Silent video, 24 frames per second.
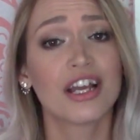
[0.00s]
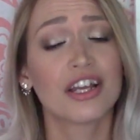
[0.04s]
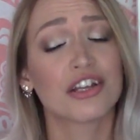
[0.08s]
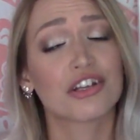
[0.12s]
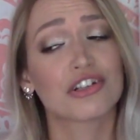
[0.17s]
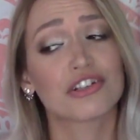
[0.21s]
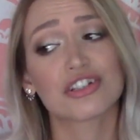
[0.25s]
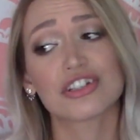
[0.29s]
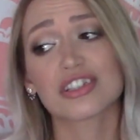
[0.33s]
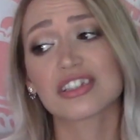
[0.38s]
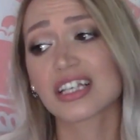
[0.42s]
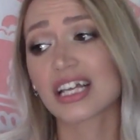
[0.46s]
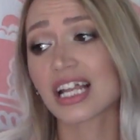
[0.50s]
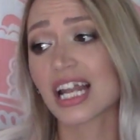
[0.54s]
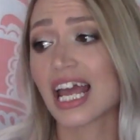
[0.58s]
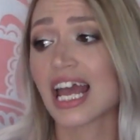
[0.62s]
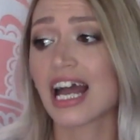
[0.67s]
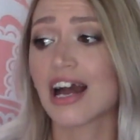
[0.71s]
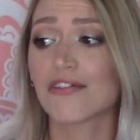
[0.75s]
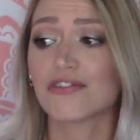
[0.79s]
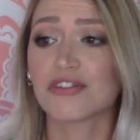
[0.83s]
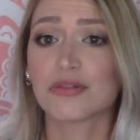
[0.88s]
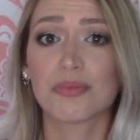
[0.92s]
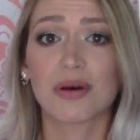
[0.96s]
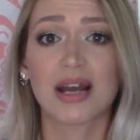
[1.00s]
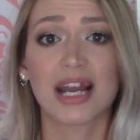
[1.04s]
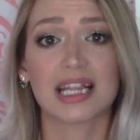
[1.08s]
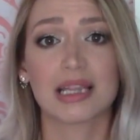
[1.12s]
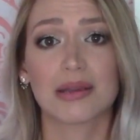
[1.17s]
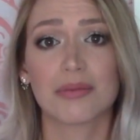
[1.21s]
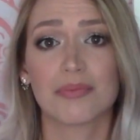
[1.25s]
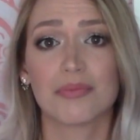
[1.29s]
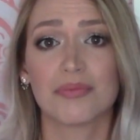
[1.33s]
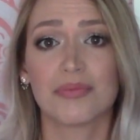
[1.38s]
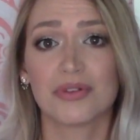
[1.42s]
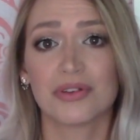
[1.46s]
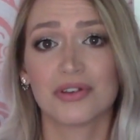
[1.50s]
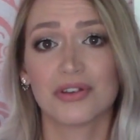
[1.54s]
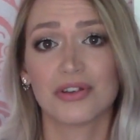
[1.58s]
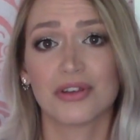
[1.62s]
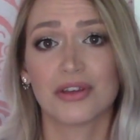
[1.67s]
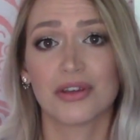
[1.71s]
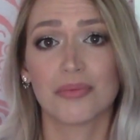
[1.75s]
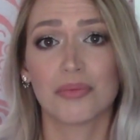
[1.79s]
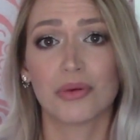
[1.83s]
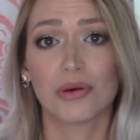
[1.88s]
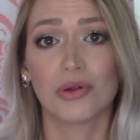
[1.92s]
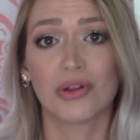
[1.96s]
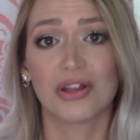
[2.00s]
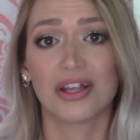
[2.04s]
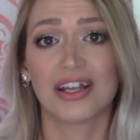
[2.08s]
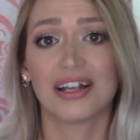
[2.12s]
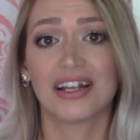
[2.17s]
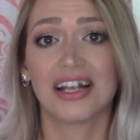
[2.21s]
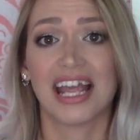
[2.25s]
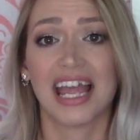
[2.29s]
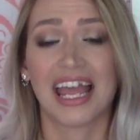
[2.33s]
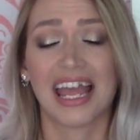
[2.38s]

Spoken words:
you're just gonna have to bite the bullet